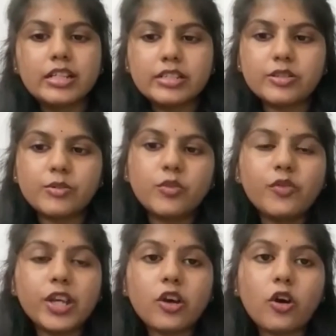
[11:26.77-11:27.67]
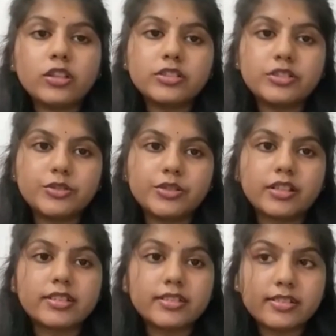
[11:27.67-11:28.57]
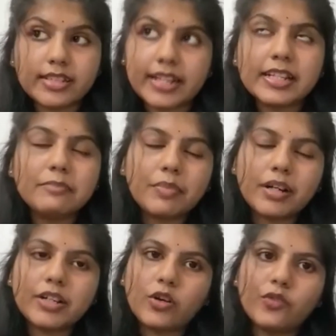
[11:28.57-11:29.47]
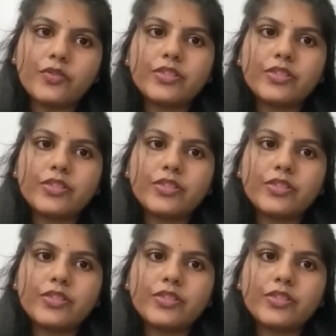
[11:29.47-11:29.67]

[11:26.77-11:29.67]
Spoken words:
So moving on to the second part of